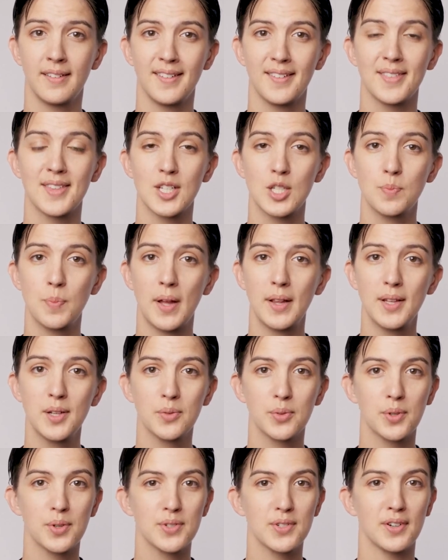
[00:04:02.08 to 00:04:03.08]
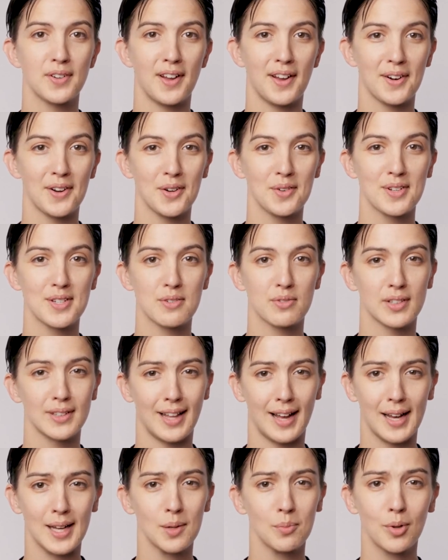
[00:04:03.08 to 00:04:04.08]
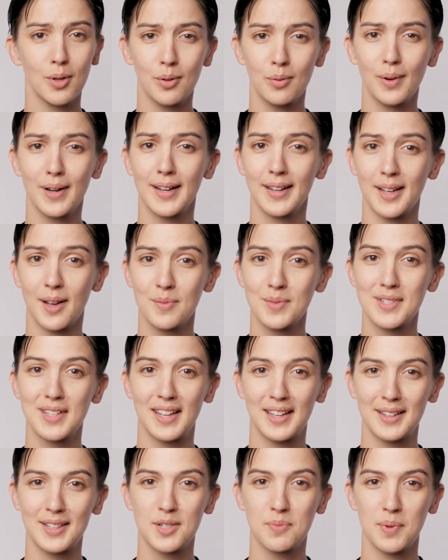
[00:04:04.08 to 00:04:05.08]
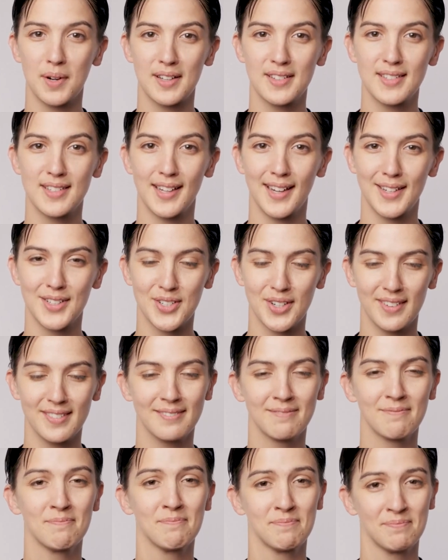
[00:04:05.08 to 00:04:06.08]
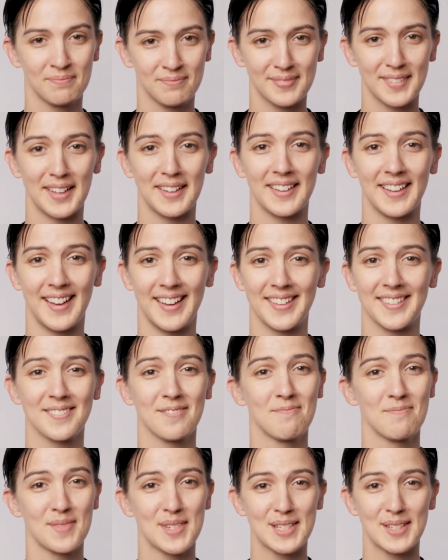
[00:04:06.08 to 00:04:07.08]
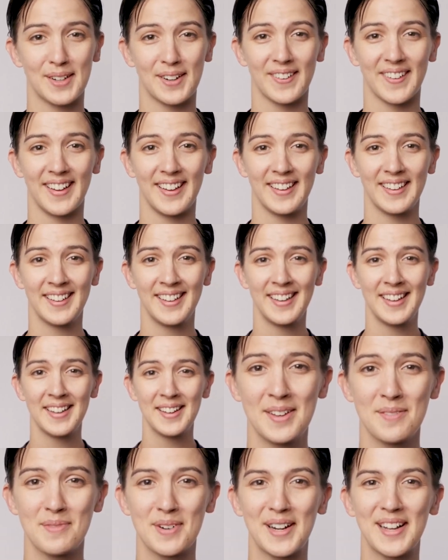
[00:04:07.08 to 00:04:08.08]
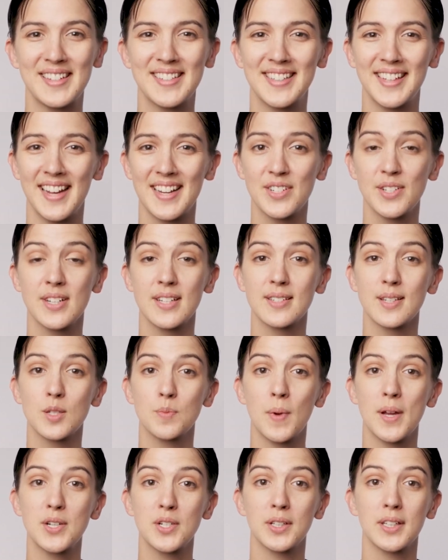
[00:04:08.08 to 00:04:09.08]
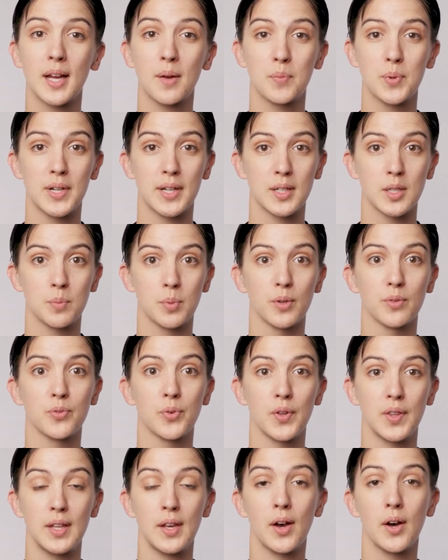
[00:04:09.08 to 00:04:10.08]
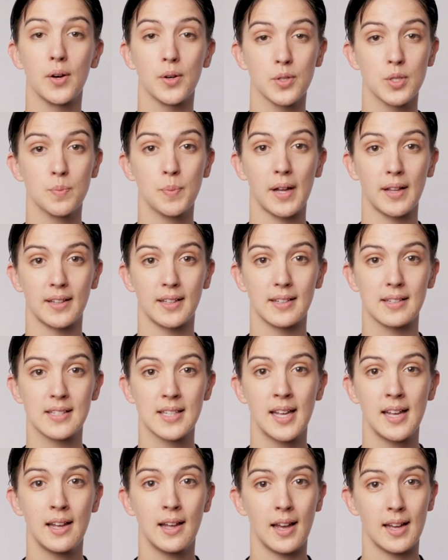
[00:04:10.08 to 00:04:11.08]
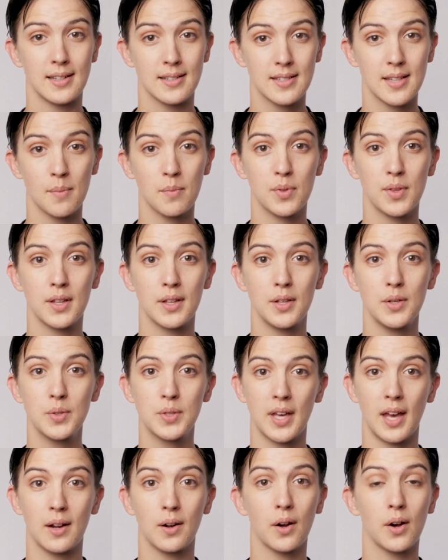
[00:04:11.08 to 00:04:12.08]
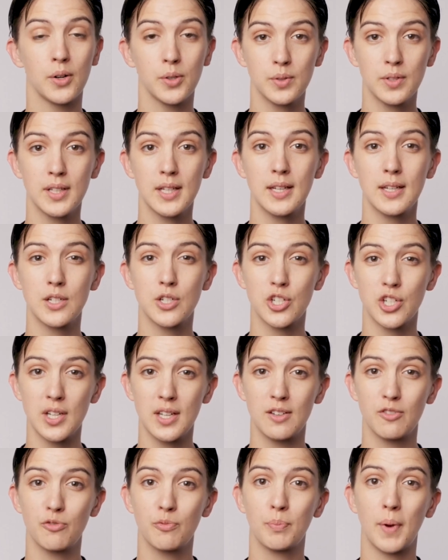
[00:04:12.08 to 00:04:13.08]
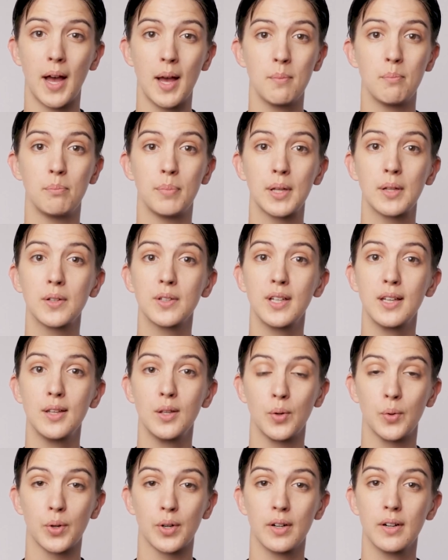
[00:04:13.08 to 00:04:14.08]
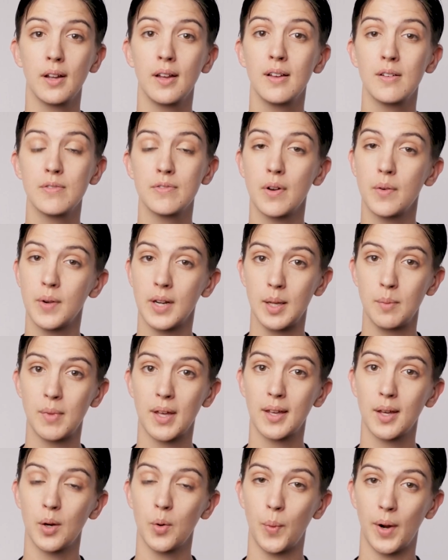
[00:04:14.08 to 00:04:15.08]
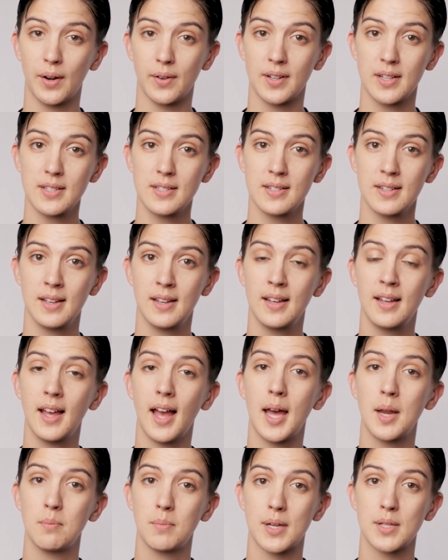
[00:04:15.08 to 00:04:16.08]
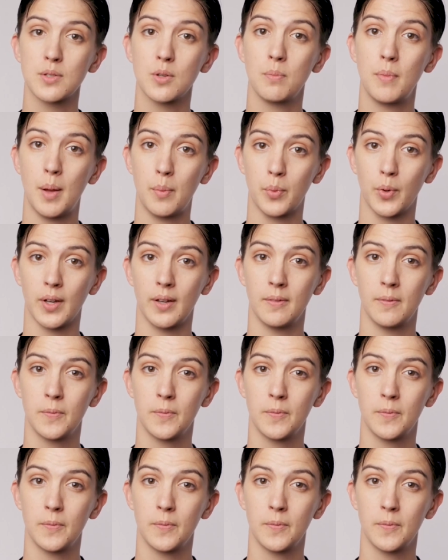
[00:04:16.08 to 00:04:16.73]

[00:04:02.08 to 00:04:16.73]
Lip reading: The spelling rules are not always reliable when it comes to English pronunciation. Again, sorry. Pronunciation is especially unpredictable for the O spellings, and something you can only achieve by building your phonemic awareness and muscle memory.